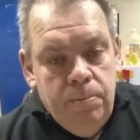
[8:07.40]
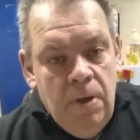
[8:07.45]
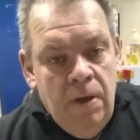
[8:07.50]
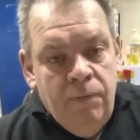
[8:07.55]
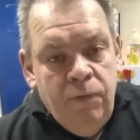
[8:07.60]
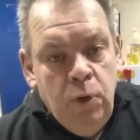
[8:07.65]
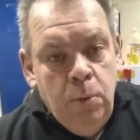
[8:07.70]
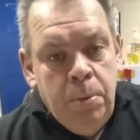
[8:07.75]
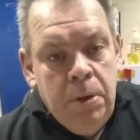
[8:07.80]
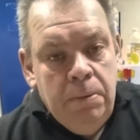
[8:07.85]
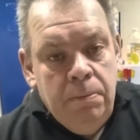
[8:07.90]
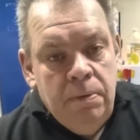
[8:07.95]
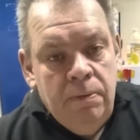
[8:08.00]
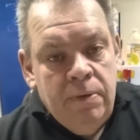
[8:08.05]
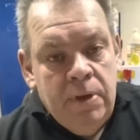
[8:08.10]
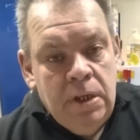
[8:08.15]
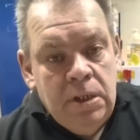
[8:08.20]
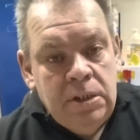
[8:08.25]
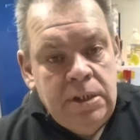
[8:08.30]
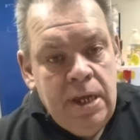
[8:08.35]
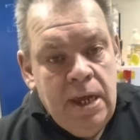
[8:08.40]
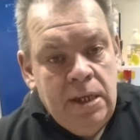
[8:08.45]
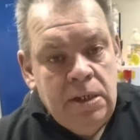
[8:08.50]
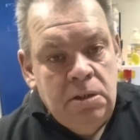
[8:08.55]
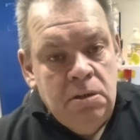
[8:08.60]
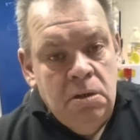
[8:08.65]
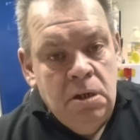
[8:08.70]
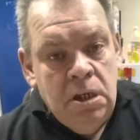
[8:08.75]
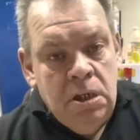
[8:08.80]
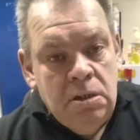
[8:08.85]
A few people have done
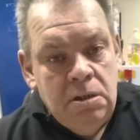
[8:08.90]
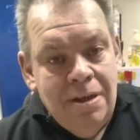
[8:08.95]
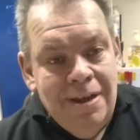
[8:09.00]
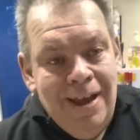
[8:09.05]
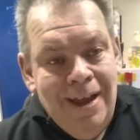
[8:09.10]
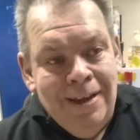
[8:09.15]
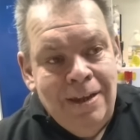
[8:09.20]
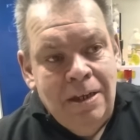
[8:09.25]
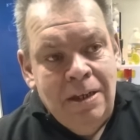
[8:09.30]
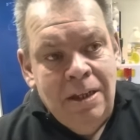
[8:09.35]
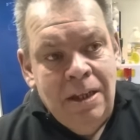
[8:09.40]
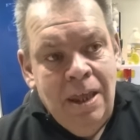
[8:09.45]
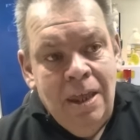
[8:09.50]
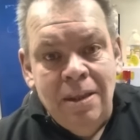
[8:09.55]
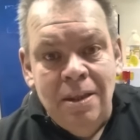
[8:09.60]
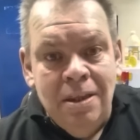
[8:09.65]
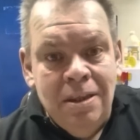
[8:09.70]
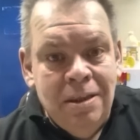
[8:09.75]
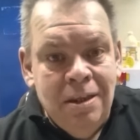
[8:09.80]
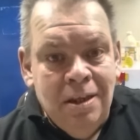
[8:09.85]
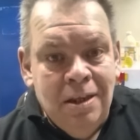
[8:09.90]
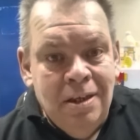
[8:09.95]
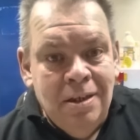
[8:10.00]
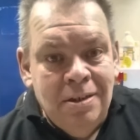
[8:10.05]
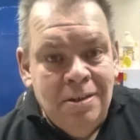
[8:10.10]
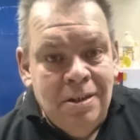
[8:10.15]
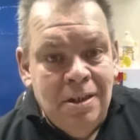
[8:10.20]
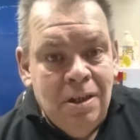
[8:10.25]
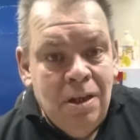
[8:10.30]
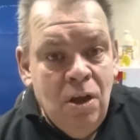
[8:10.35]
tests on it, and the other thing
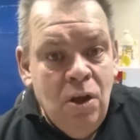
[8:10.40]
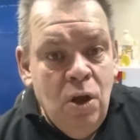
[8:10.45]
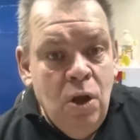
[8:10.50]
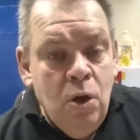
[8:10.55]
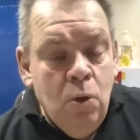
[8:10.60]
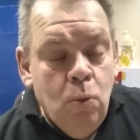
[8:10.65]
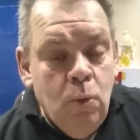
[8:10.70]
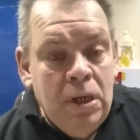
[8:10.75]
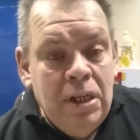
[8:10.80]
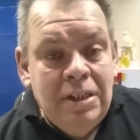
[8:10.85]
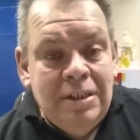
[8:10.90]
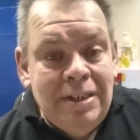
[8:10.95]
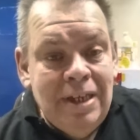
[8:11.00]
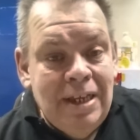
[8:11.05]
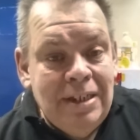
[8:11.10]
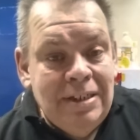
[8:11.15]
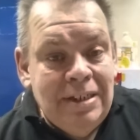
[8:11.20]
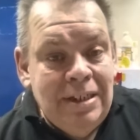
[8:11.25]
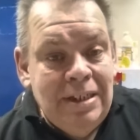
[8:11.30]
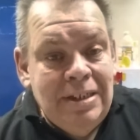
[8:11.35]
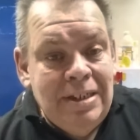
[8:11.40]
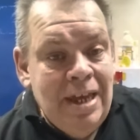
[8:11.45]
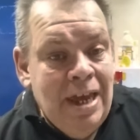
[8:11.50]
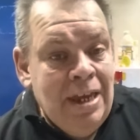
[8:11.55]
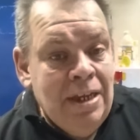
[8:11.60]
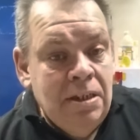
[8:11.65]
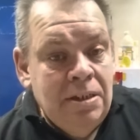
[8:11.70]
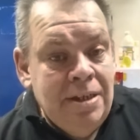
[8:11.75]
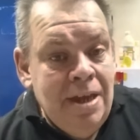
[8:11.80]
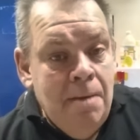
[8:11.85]
is that when it says
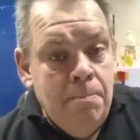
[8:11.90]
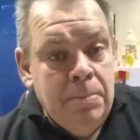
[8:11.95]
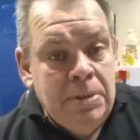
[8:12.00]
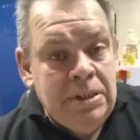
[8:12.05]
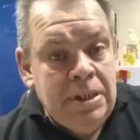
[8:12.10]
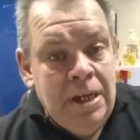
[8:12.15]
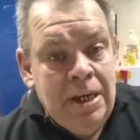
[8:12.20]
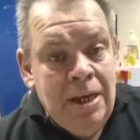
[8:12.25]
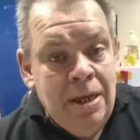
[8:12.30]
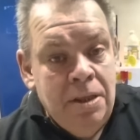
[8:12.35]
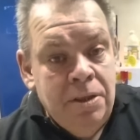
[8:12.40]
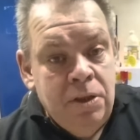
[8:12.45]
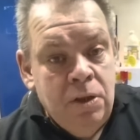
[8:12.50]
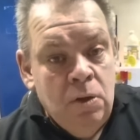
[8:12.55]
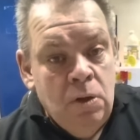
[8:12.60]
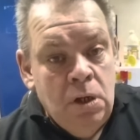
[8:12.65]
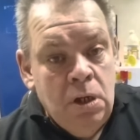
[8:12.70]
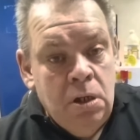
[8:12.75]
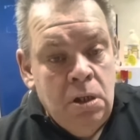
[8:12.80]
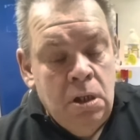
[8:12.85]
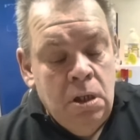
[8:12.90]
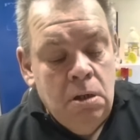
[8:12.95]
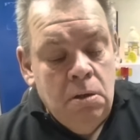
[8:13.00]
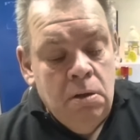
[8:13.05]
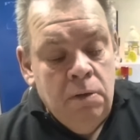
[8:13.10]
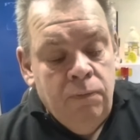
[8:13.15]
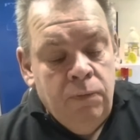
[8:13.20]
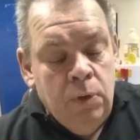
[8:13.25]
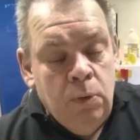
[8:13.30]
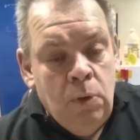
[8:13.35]
E10, 10% ethanol in
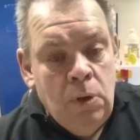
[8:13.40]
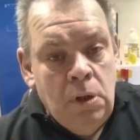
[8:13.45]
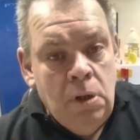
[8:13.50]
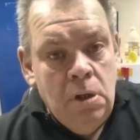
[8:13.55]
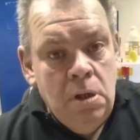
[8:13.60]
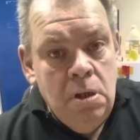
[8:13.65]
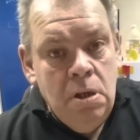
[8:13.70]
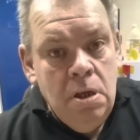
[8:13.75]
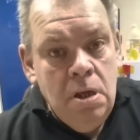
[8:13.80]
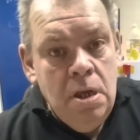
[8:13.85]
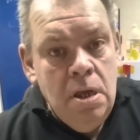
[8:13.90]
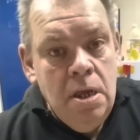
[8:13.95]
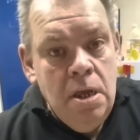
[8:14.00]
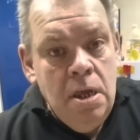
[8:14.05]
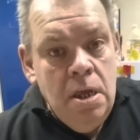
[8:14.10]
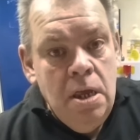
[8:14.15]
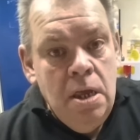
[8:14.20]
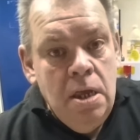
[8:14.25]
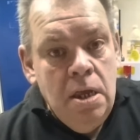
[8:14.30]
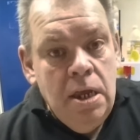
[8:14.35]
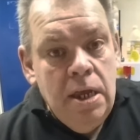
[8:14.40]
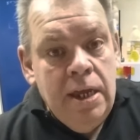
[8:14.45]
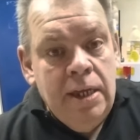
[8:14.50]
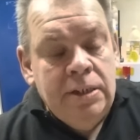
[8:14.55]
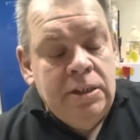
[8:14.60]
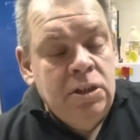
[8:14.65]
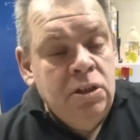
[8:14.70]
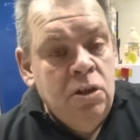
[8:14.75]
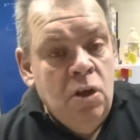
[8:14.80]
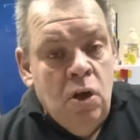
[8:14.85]
the fuel,
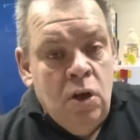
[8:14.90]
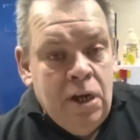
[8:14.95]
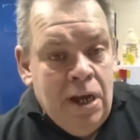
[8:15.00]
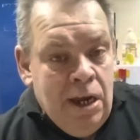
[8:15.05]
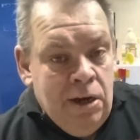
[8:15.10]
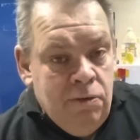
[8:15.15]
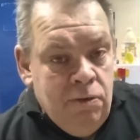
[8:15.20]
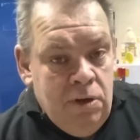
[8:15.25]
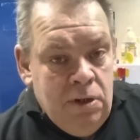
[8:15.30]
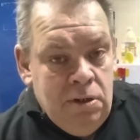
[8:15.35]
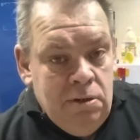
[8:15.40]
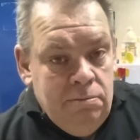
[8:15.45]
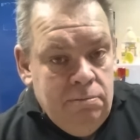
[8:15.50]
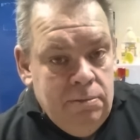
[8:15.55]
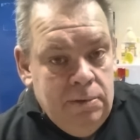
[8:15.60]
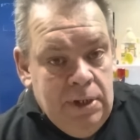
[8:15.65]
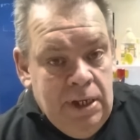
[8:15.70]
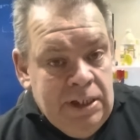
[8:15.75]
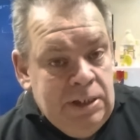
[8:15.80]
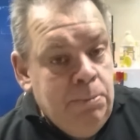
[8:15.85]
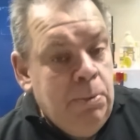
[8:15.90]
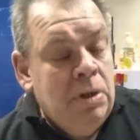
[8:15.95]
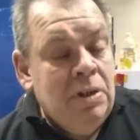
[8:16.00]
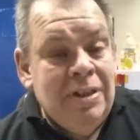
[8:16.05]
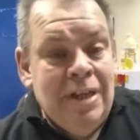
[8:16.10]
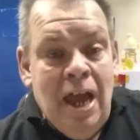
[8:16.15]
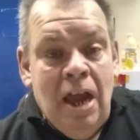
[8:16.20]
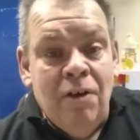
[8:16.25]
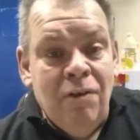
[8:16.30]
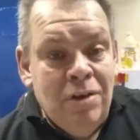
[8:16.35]
is not accurate. It's about as
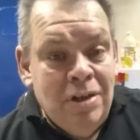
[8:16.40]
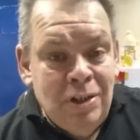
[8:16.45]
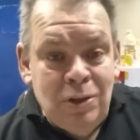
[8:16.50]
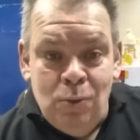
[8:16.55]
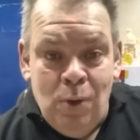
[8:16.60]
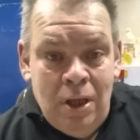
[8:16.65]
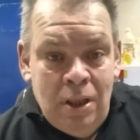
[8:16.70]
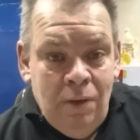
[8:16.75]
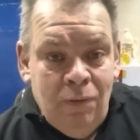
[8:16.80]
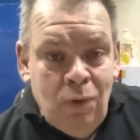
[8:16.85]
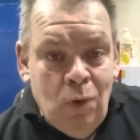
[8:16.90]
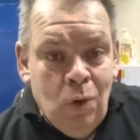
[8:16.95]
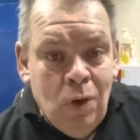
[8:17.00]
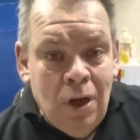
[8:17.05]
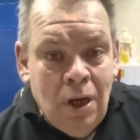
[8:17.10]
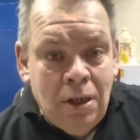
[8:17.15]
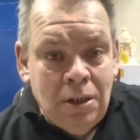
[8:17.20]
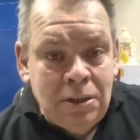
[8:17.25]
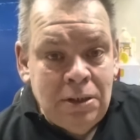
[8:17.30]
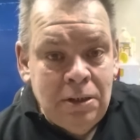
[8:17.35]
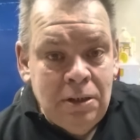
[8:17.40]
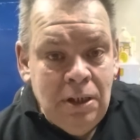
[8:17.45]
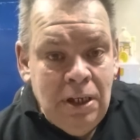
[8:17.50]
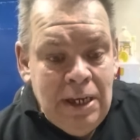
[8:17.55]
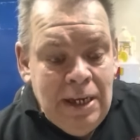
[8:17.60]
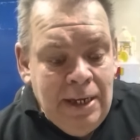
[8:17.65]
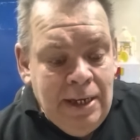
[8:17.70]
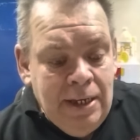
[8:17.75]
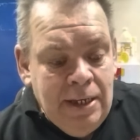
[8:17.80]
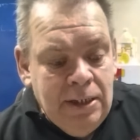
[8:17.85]
accurate as weather forecast.
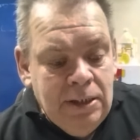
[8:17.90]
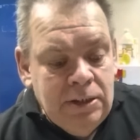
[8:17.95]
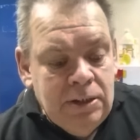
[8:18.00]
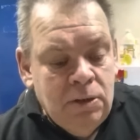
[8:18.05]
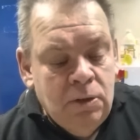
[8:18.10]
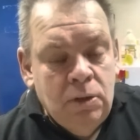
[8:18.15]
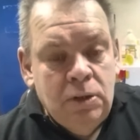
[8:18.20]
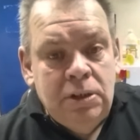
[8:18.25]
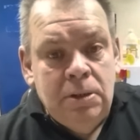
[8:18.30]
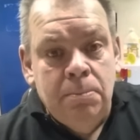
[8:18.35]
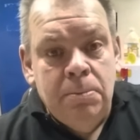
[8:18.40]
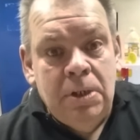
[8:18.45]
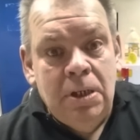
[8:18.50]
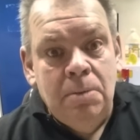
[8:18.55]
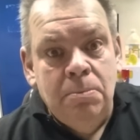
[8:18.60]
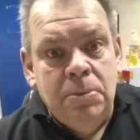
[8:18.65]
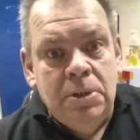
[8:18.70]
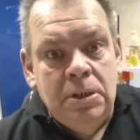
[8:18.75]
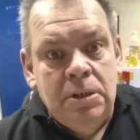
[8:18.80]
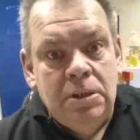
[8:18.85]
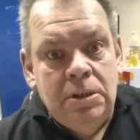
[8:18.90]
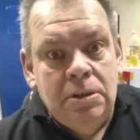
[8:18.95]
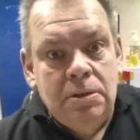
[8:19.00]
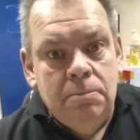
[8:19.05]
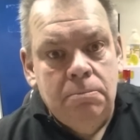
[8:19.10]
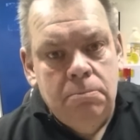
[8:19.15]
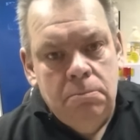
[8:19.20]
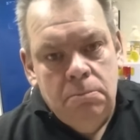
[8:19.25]
So sometimes it's